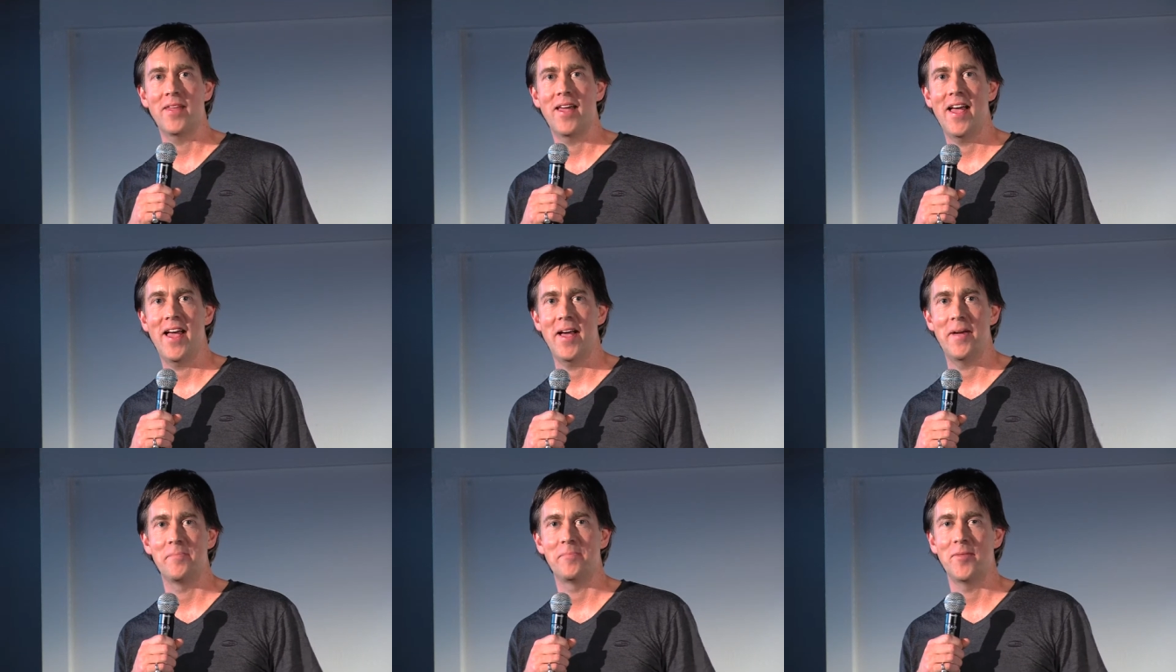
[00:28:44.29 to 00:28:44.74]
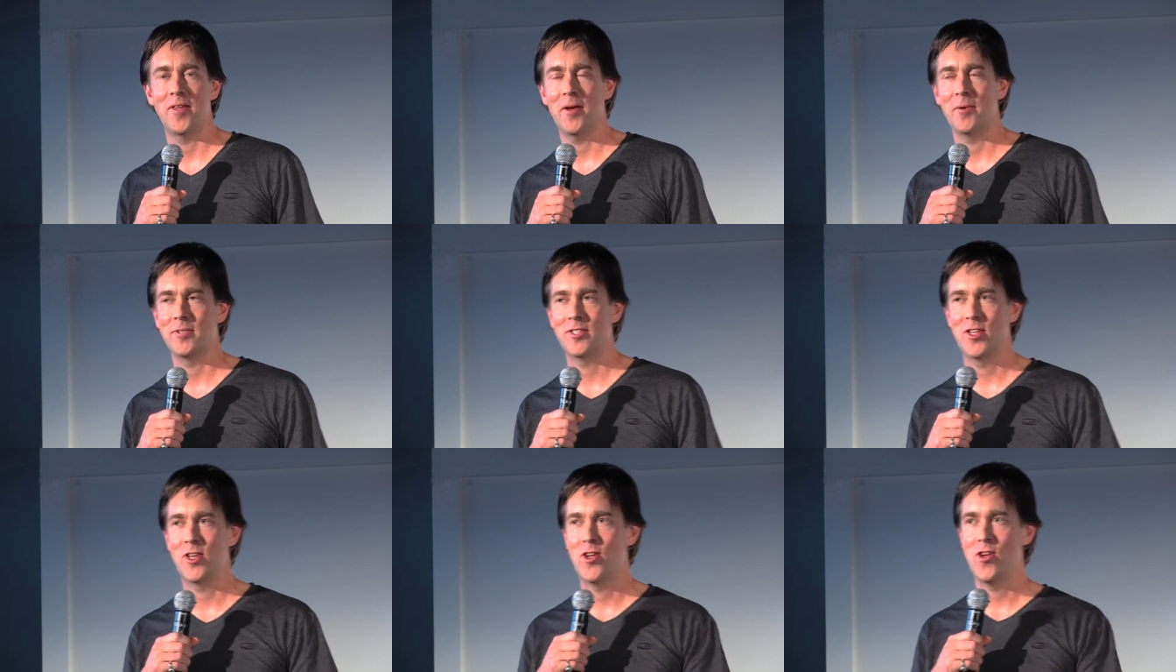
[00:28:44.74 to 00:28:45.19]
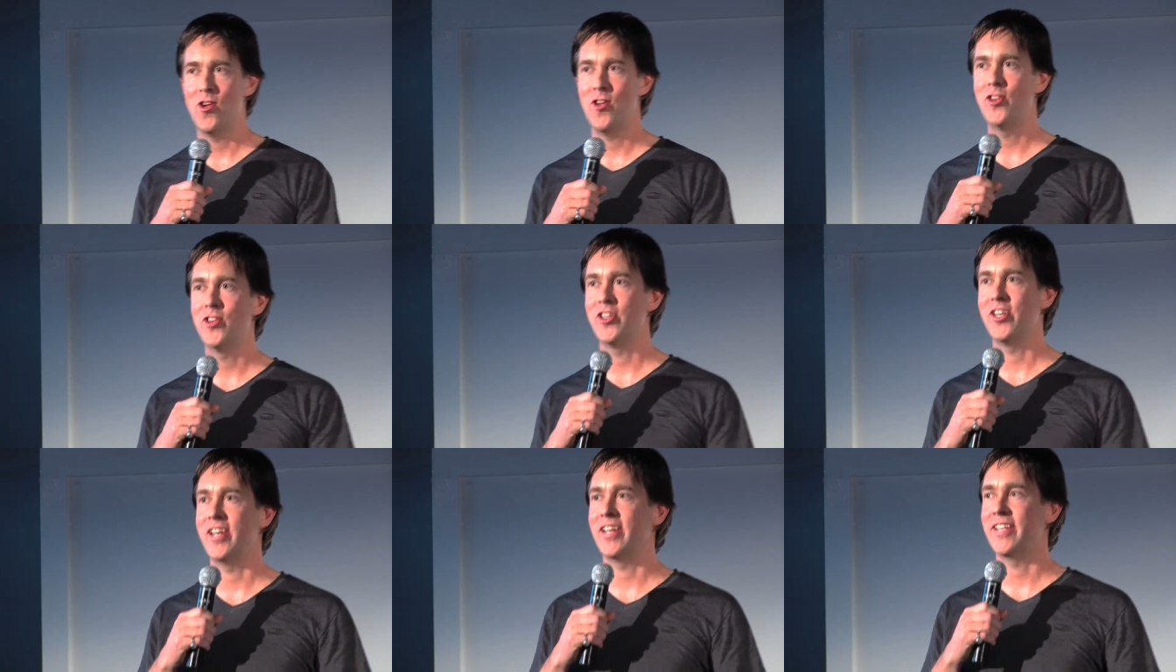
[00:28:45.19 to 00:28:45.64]
Um, I was
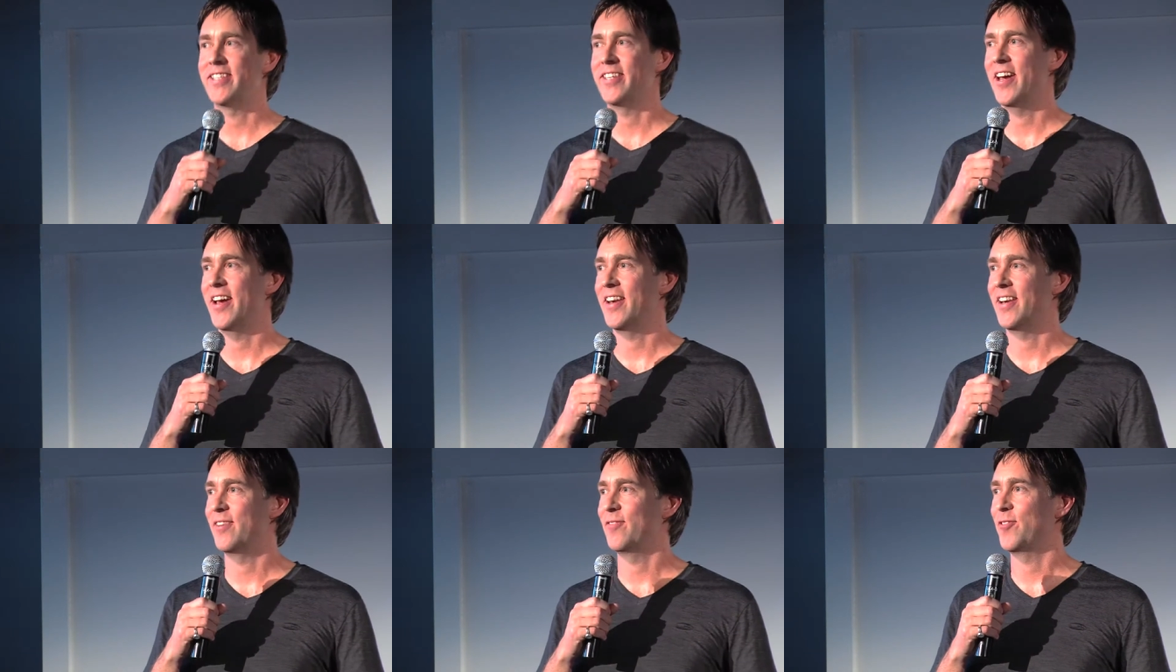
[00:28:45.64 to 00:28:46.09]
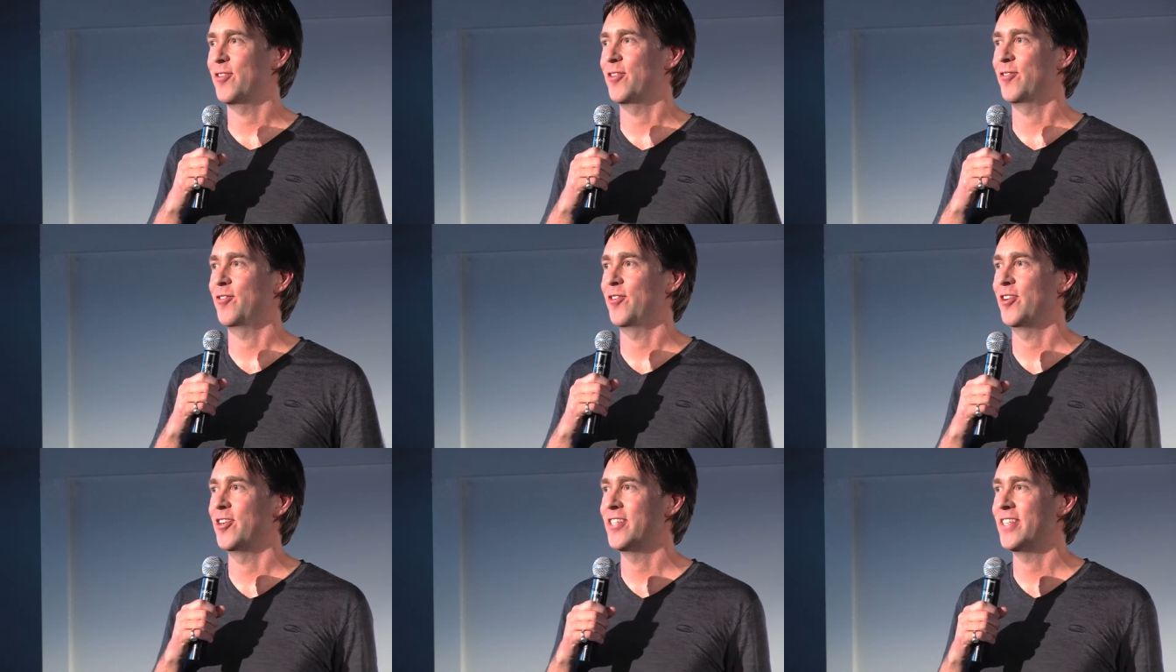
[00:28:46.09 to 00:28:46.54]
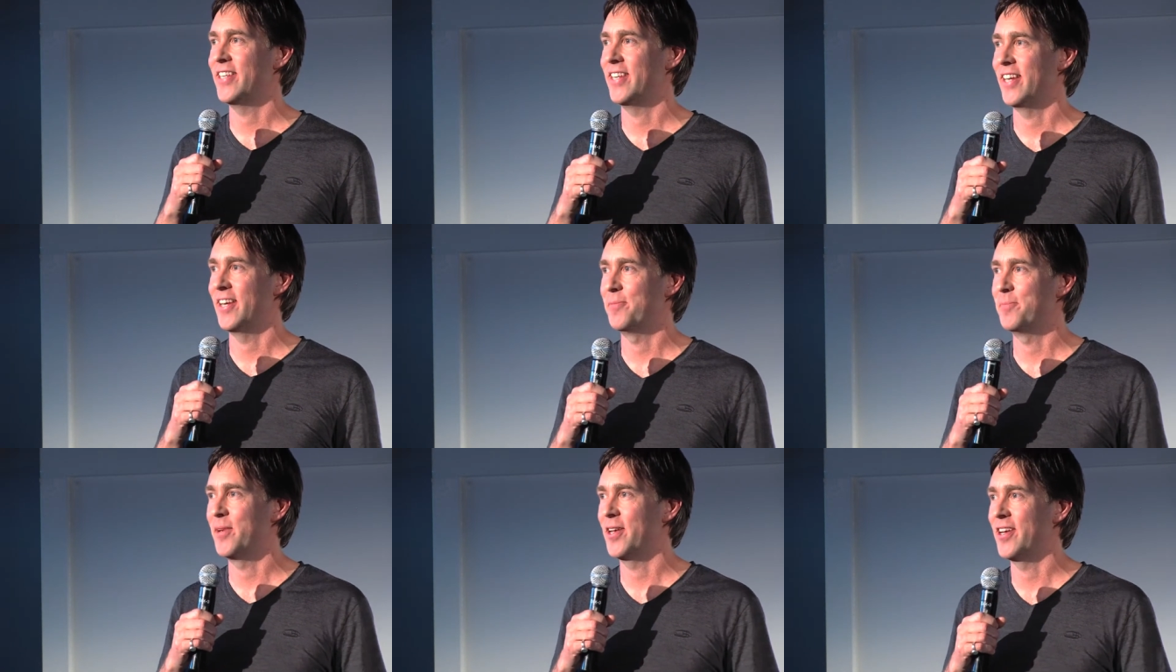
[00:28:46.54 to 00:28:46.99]
hugely excited for the first
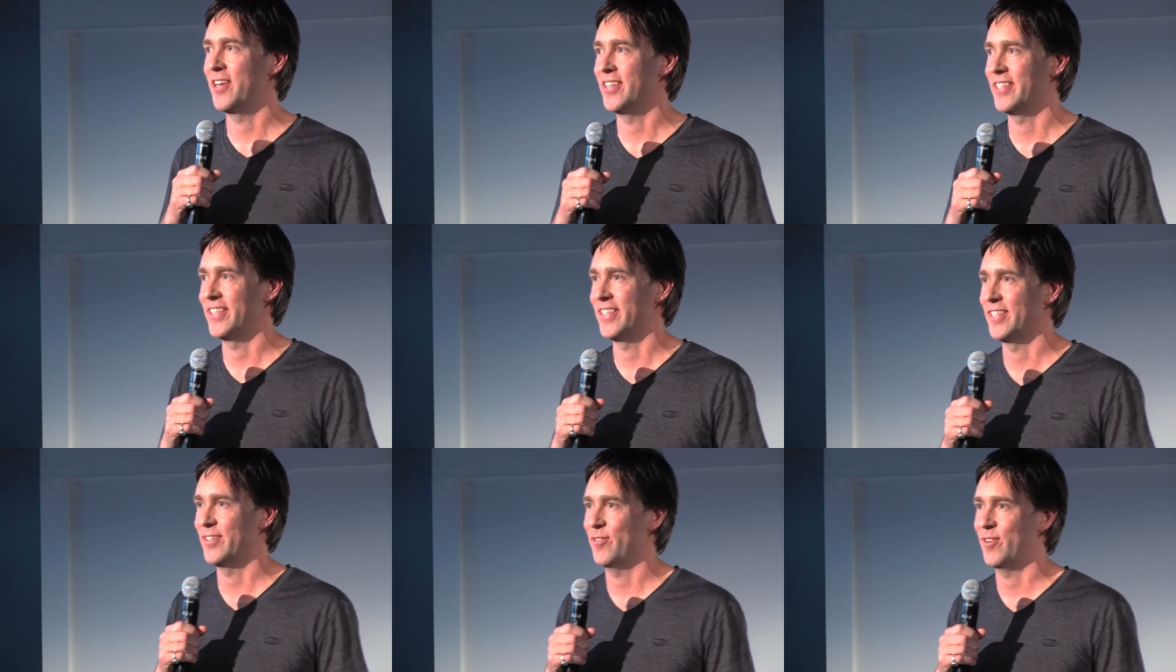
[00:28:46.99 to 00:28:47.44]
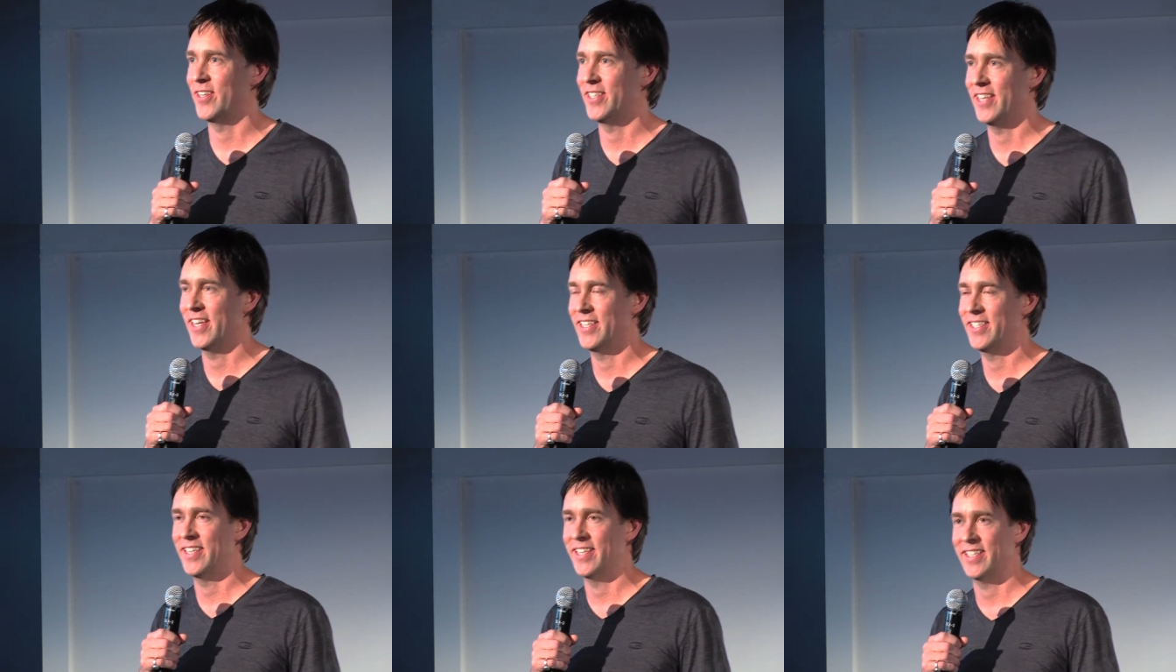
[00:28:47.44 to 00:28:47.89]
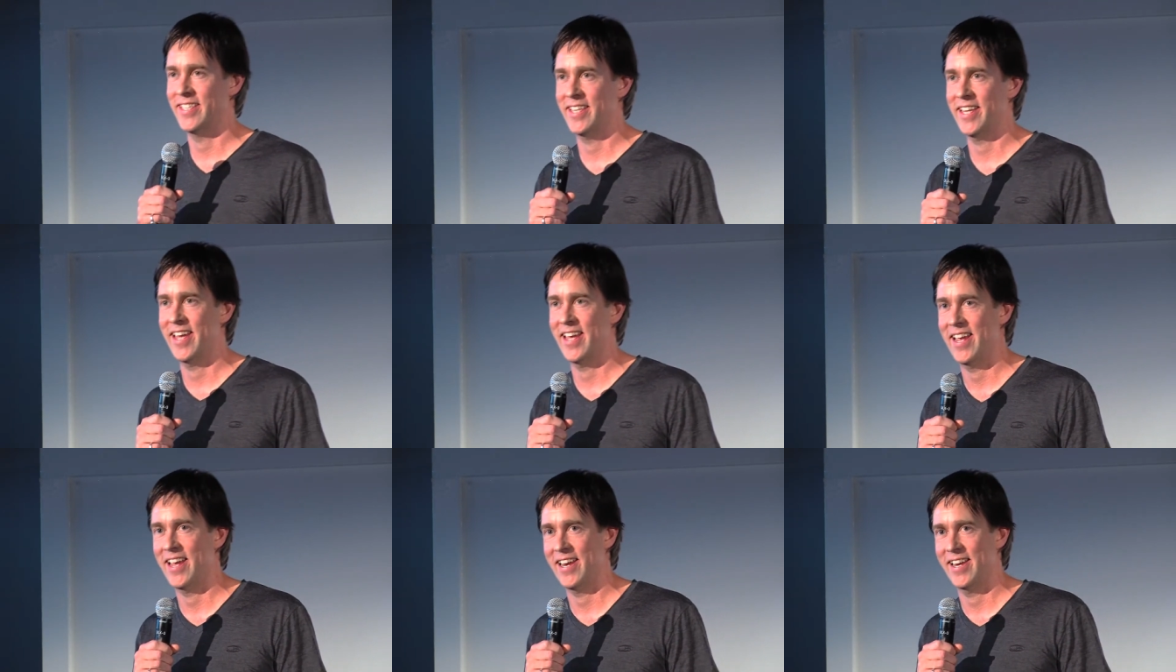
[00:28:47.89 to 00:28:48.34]
year because it's fantastic
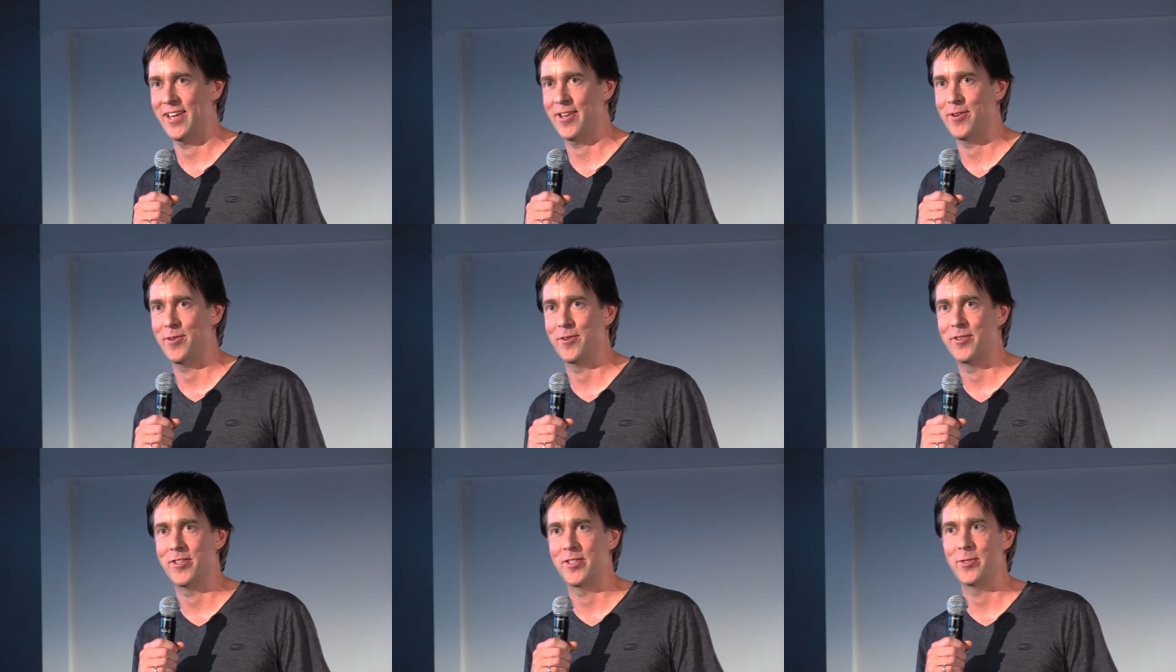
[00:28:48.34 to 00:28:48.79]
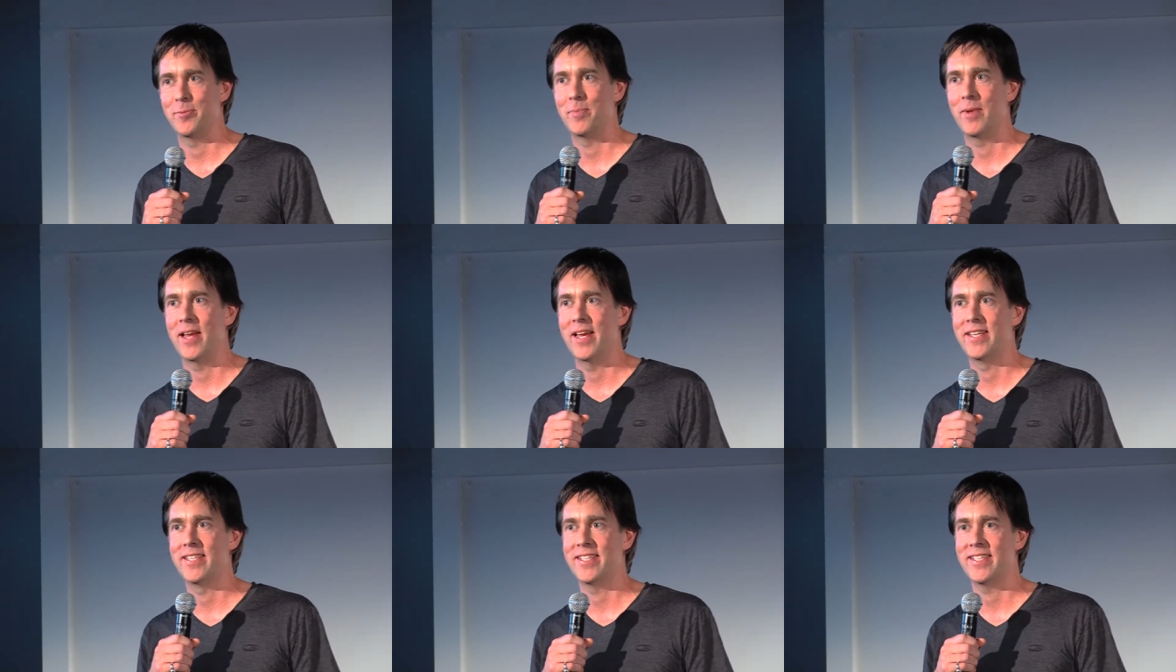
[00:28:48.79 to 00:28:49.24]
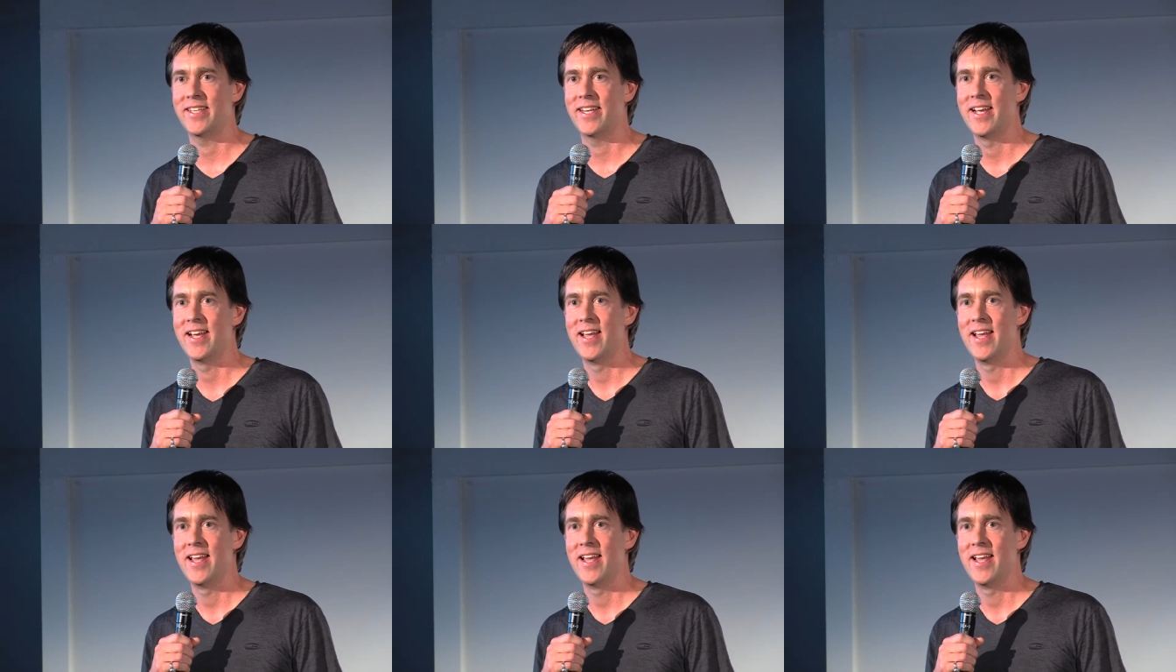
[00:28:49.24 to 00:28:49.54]
skiing and a gorgeous place.